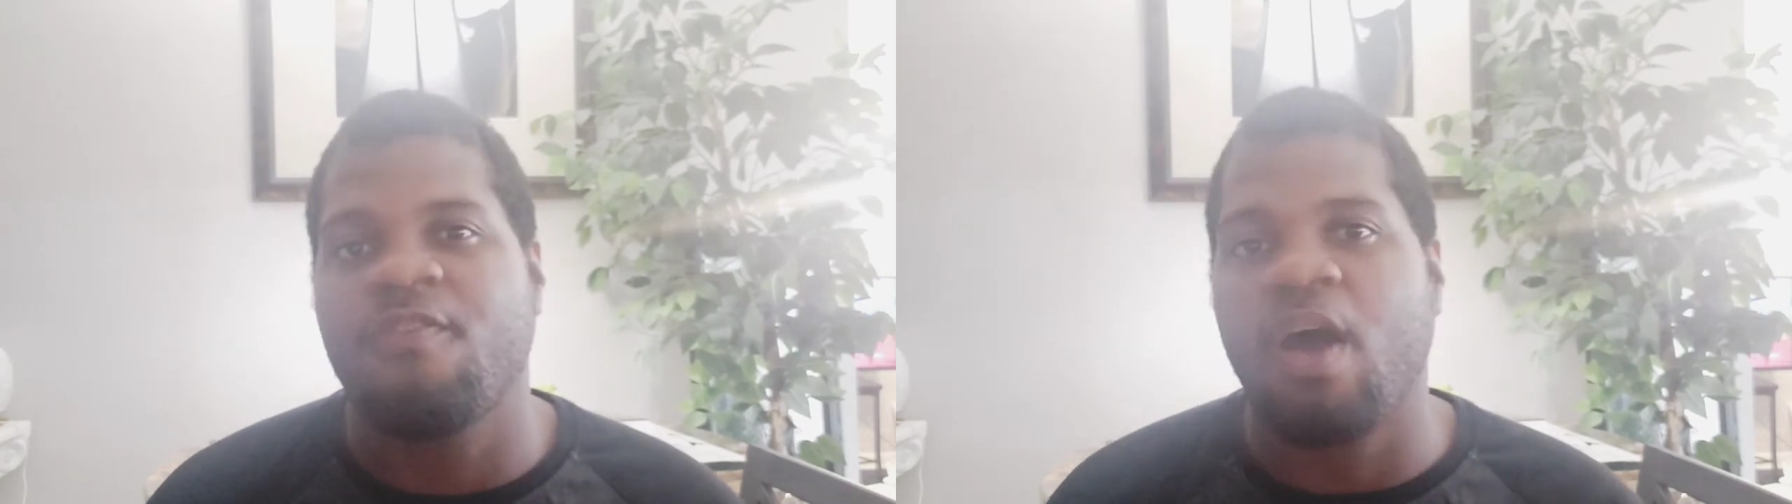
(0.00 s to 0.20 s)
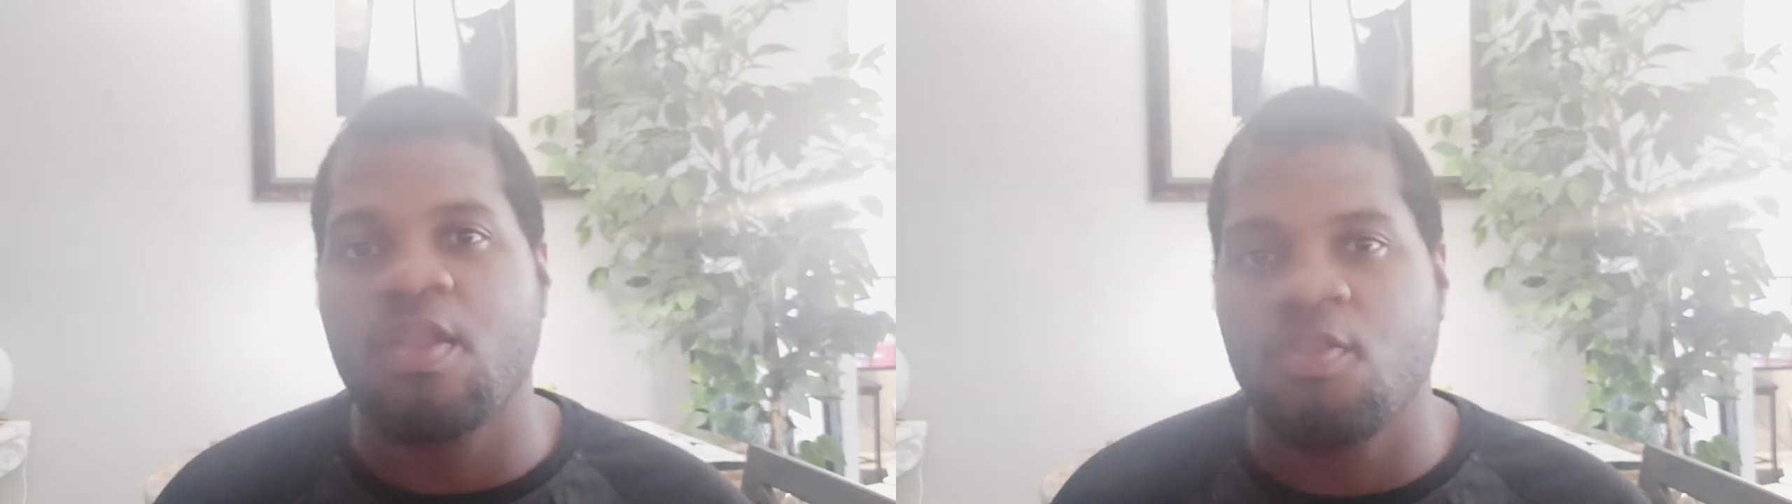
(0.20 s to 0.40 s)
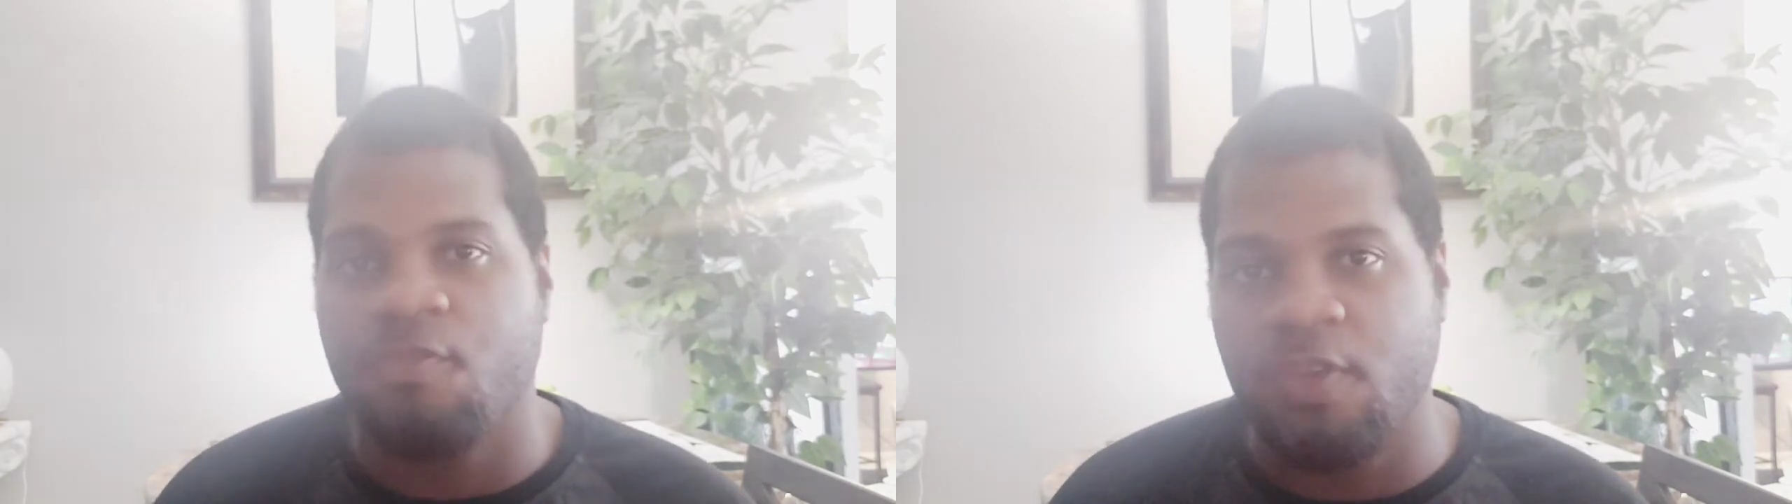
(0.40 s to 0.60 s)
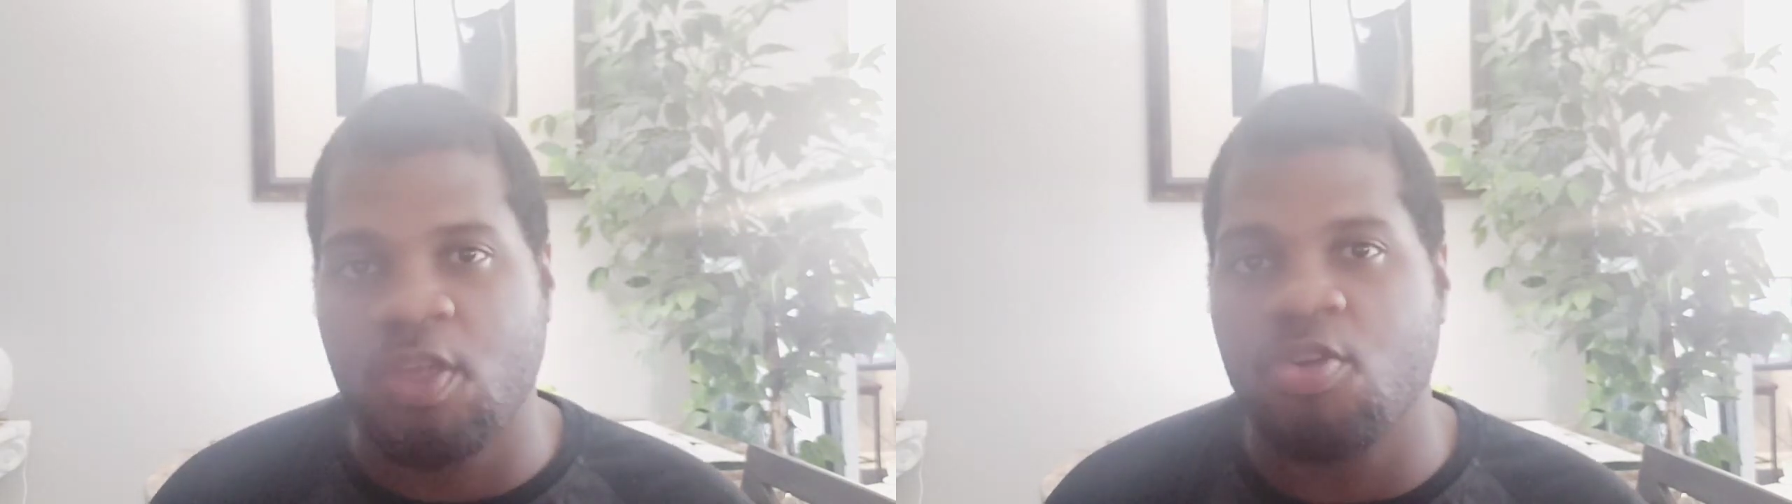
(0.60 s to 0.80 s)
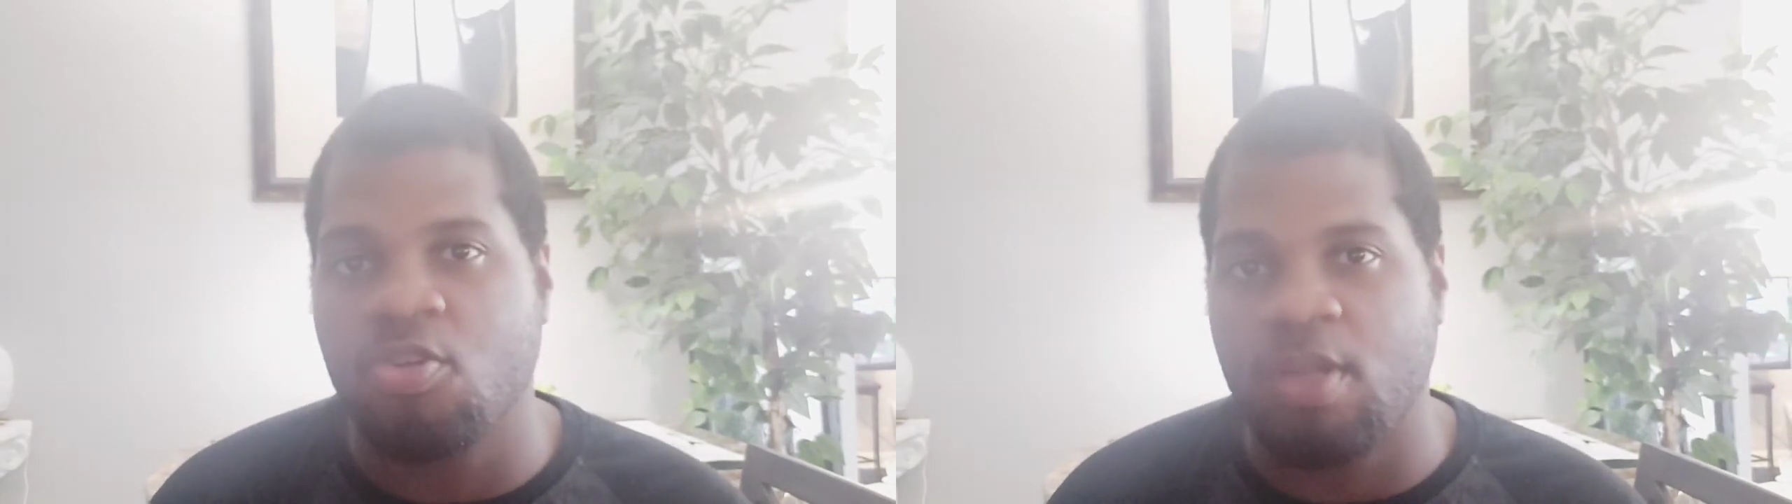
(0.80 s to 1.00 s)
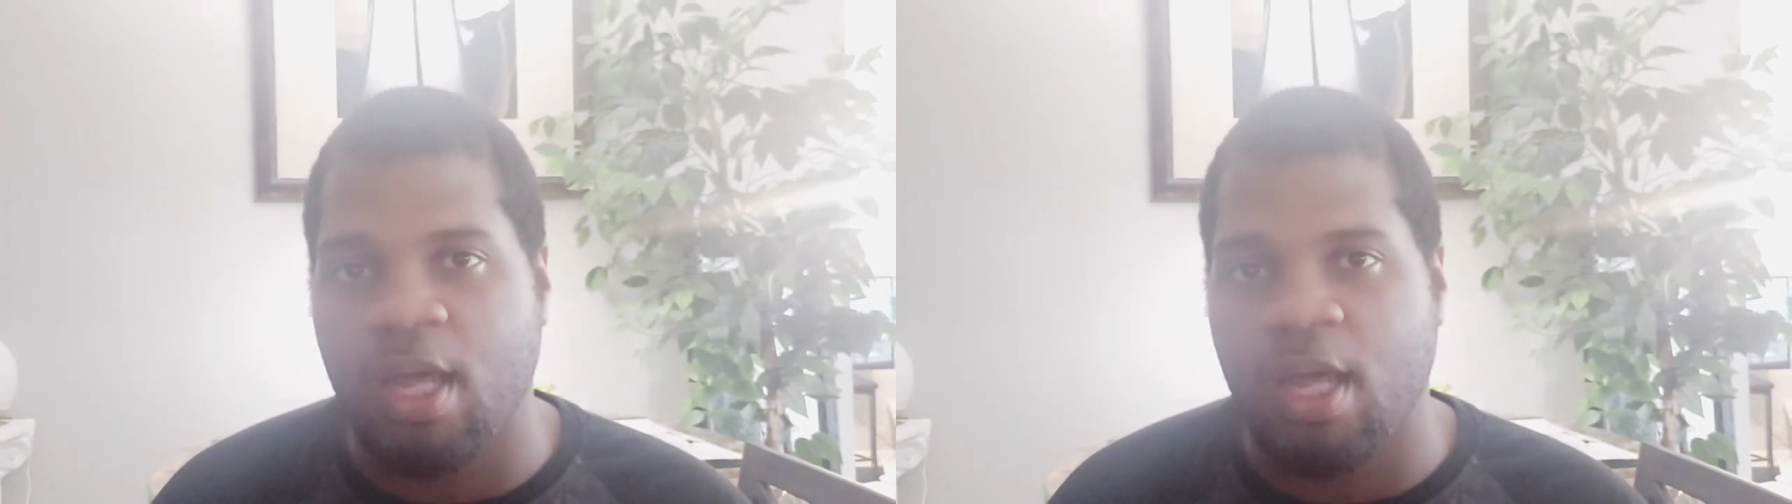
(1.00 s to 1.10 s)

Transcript: a father figure in your